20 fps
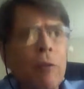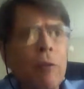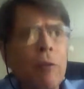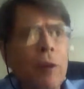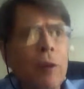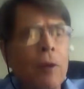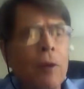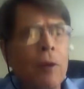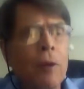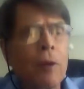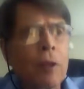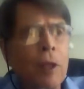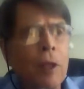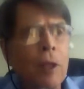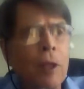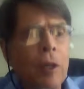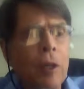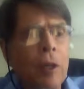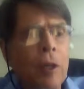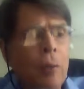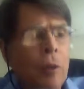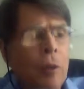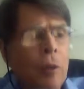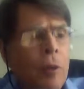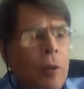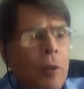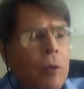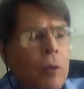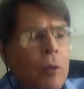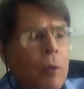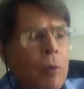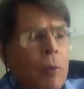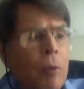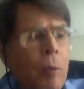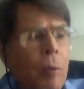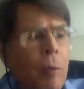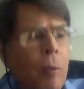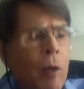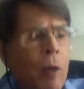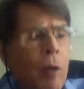function here with this
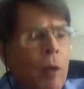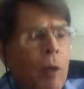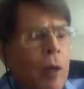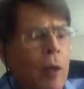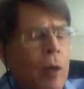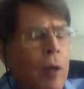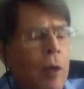webinar,